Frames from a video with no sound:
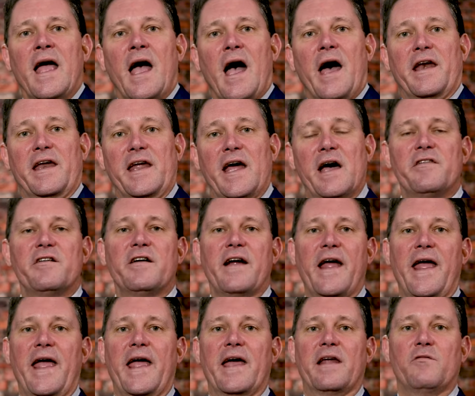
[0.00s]
On the other
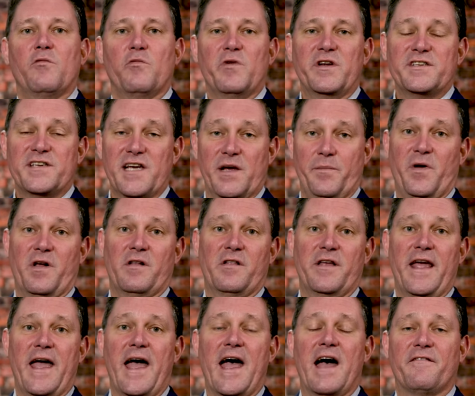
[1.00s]
hand, we
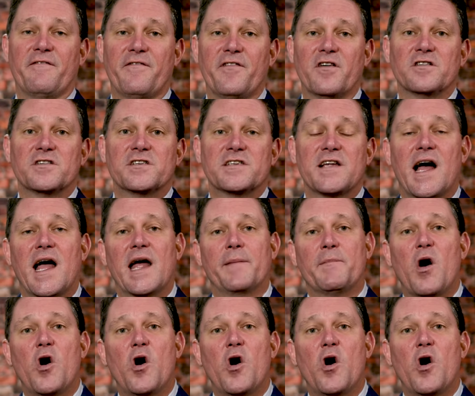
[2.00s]
typically have first time